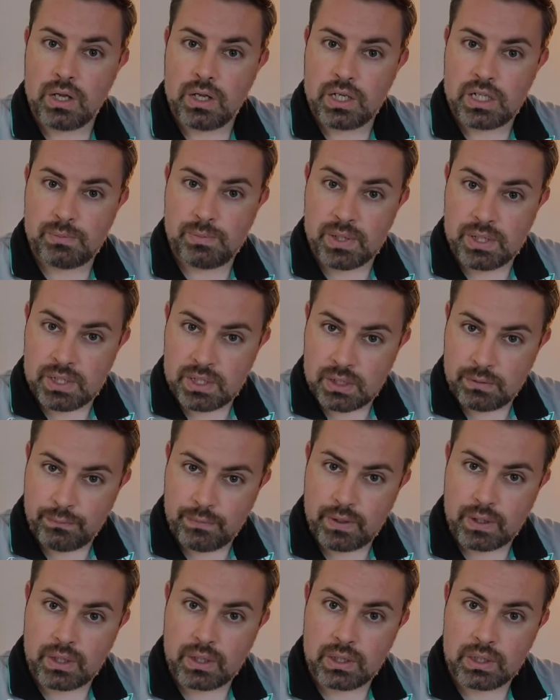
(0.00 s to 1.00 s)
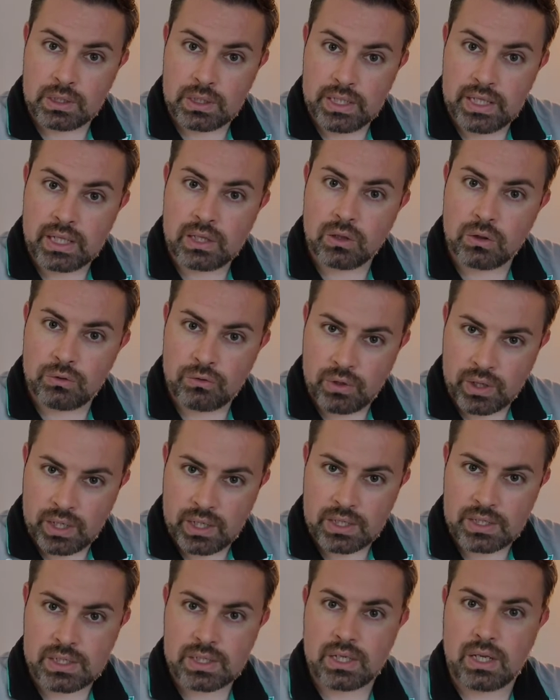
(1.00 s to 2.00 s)
specific legal
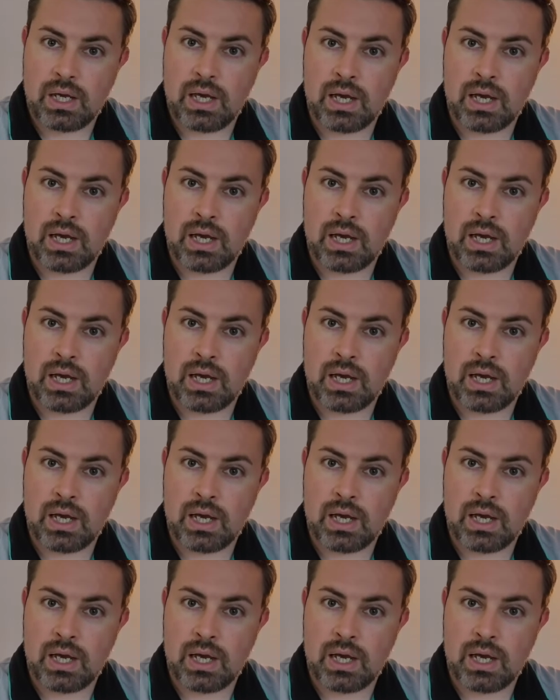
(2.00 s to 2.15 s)
rights